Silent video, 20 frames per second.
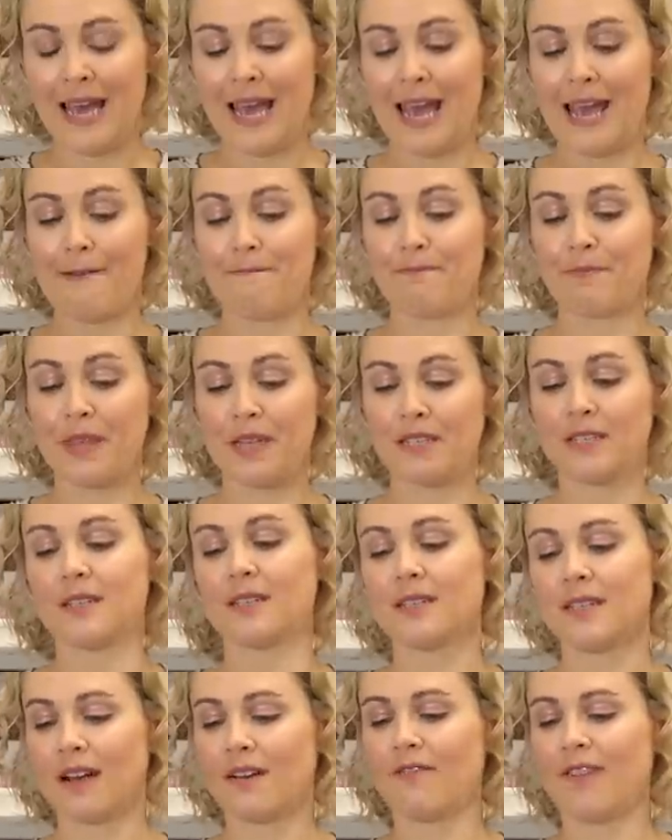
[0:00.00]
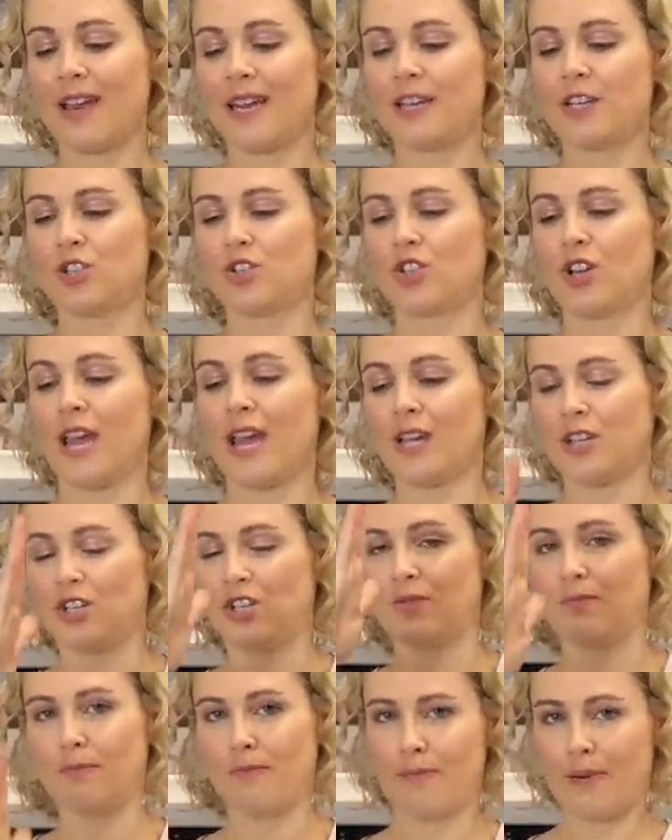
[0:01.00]
It doesn't have any
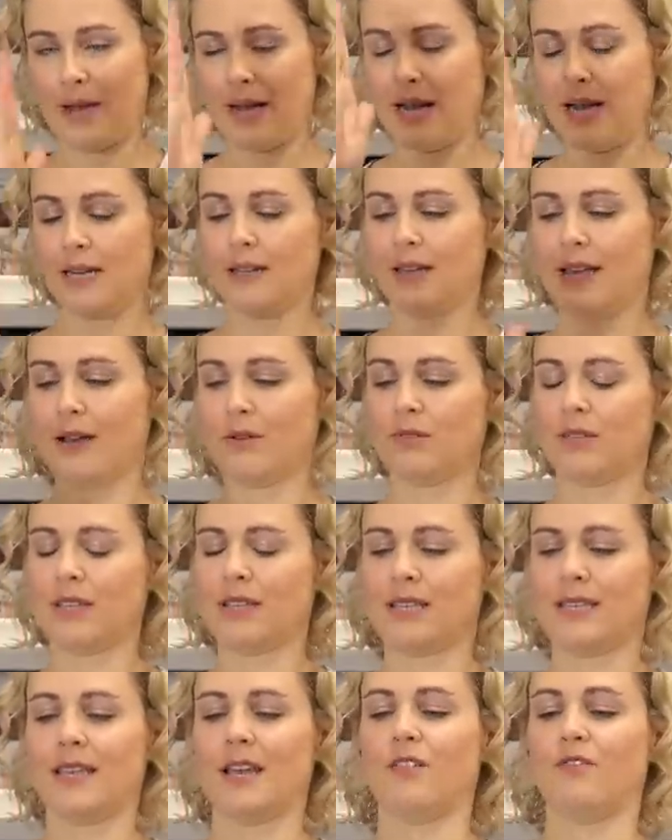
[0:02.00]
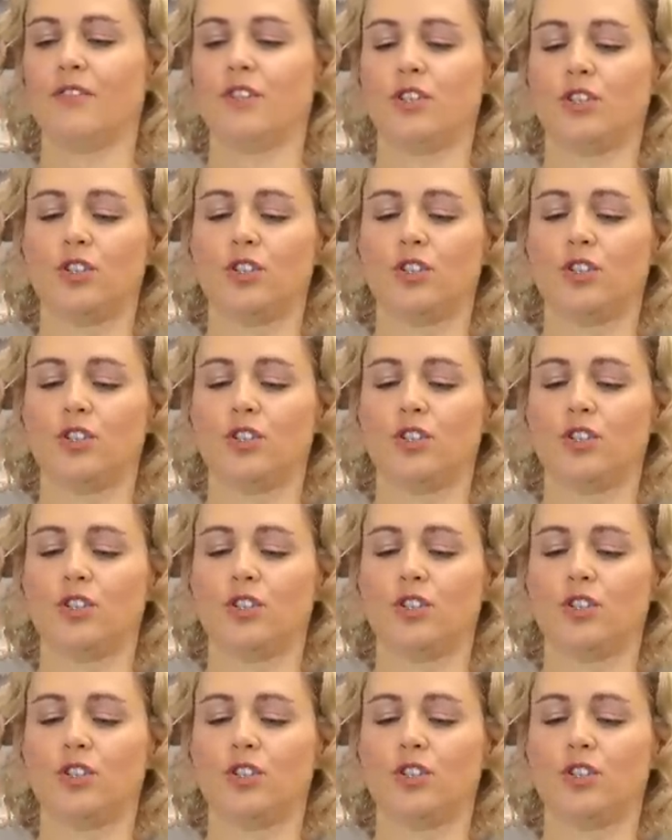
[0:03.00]
stretch parallel to the selvage.